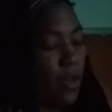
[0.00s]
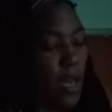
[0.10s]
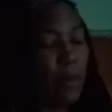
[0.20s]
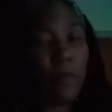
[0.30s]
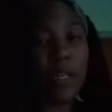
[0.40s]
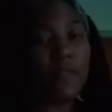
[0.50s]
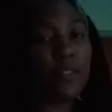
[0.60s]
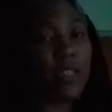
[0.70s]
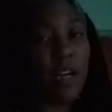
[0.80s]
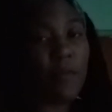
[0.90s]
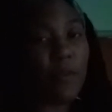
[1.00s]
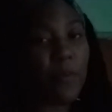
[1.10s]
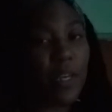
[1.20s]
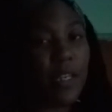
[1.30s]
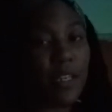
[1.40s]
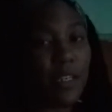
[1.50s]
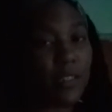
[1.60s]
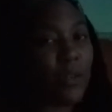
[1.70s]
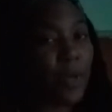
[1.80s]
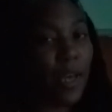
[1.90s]
At whatever time you read it,
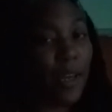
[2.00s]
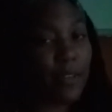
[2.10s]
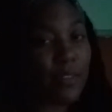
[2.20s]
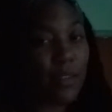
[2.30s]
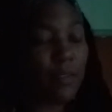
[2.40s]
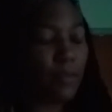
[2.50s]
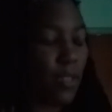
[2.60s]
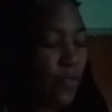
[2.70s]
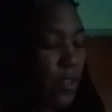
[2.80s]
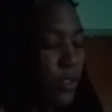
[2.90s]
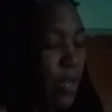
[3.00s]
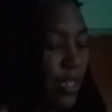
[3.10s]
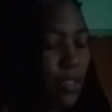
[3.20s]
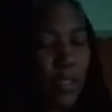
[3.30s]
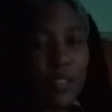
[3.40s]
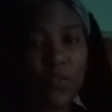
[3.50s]
it's okay. So if you're attracted to this